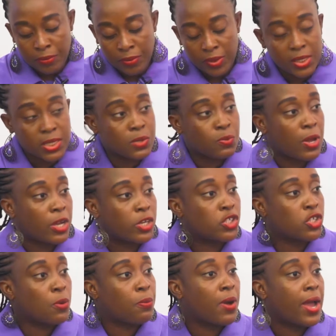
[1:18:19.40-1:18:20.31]
this
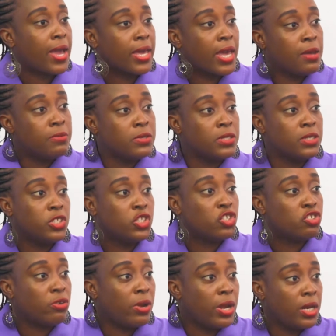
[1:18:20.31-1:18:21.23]
workshop, or I came to this
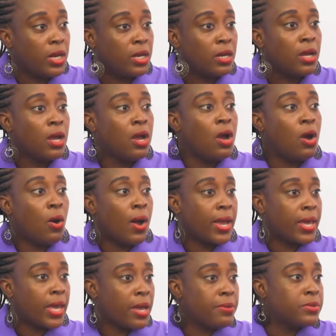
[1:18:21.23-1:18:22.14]
training, or
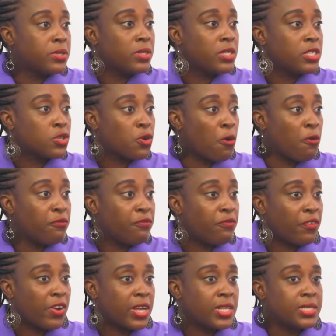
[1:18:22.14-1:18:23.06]
I came to this
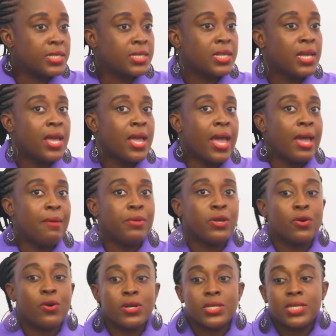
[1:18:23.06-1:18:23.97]
conference, and
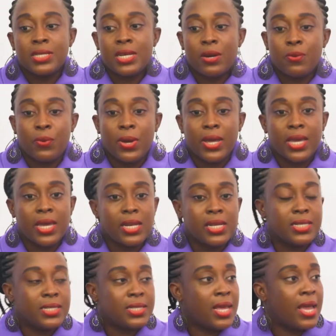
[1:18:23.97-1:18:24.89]
because networking
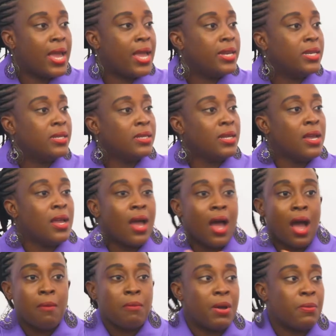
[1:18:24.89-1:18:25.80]
is there and
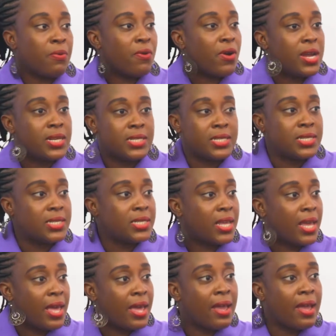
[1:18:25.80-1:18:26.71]
Pratt is
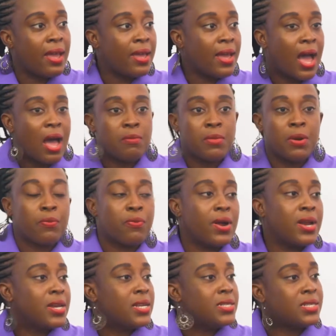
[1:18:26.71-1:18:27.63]
there,
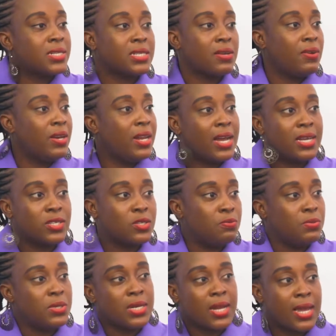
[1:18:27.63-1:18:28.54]
Pratt necessarily has
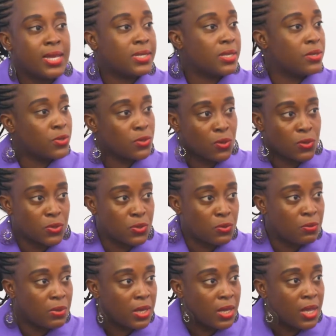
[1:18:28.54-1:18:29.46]
to be nice and talk
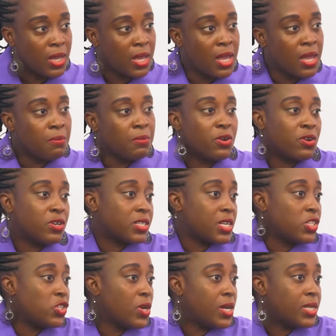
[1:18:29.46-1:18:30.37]
to me. Because
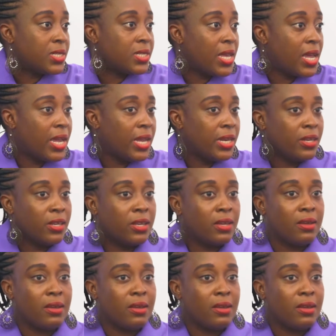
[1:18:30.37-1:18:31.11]
as you are saying,